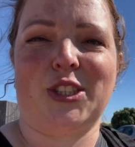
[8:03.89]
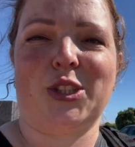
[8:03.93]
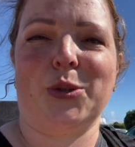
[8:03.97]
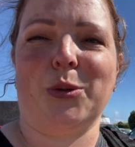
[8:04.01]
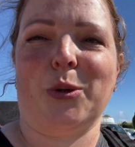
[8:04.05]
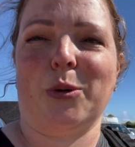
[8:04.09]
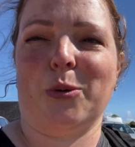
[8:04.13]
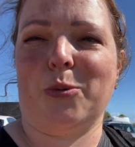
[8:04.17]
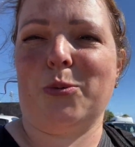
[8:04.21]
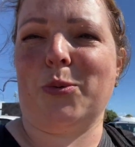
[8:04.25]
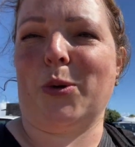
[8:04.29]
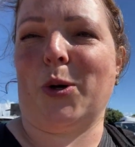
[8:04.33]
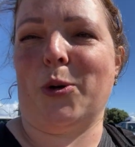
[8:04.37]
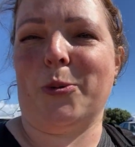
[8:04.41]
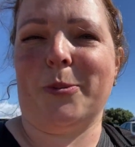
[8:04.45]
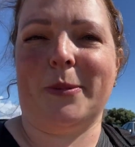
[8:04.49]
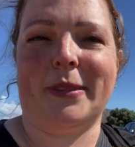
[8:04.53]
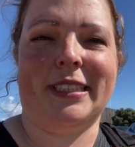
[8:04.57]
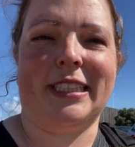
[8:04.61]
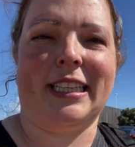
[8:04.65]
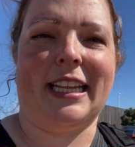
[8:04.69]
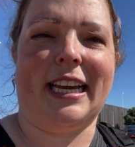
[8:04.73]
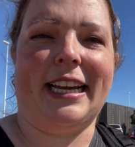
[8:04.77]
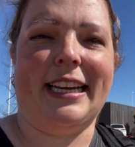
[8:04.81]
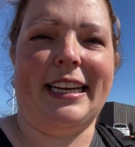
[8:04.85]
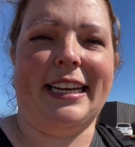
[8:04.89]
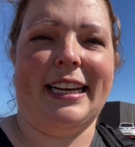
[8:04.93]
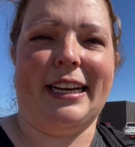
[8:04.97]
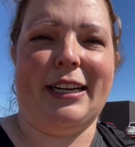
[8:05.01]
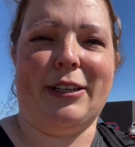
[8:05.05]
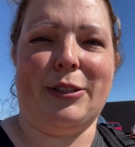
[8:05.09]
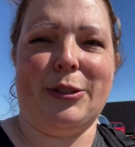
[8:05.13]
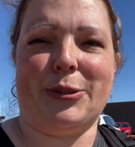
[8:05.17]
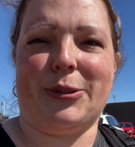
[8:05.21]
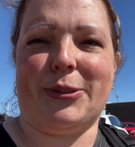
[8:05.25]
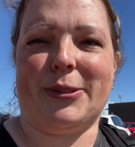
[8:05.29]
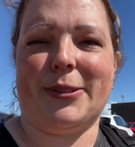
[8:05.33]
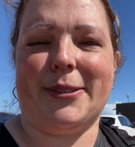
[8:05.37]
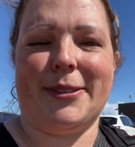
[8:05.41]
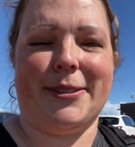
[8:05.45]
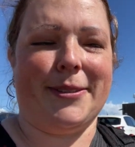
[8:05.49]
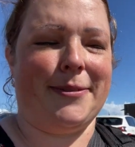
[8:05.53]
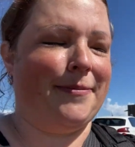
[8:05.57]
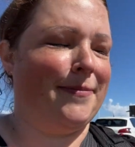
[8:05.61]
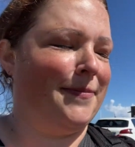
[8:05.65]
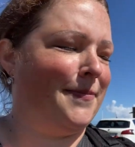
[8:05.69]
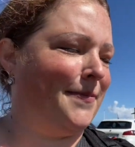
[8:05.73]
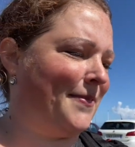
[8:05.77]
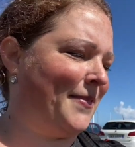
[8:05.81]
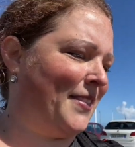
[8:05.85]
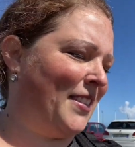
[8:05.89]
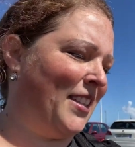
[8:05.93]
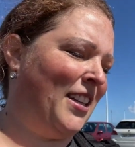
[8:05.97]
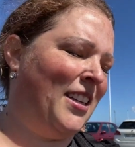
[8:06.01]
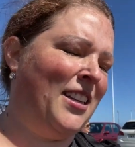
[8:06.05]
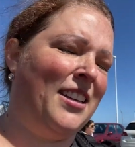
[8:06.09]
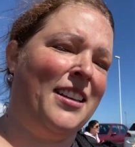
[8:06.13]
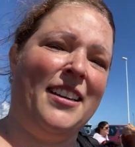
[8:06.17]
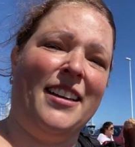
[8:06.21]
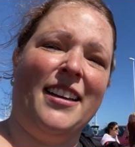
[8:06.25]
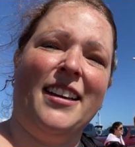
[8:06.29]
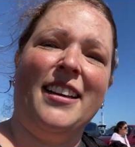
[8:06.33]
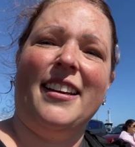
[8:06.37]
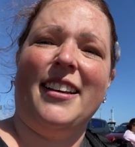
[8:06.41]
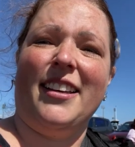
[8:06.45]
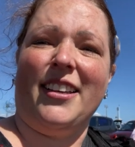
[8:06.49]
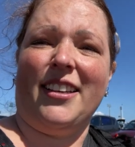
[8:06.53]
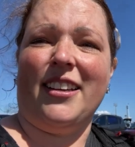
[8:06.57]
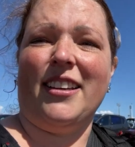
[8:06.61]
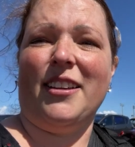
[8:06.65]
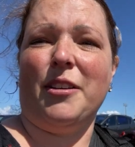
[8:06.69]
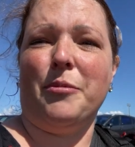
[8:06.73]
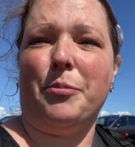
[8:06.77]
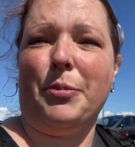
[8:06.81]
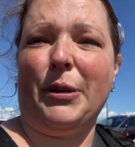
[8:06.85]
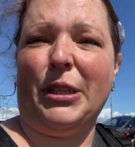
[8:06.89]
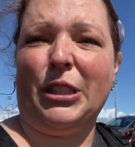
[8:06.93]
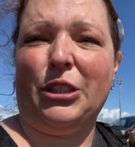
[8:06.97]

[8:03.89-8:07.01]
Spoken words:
to a Roman lighthouse? Be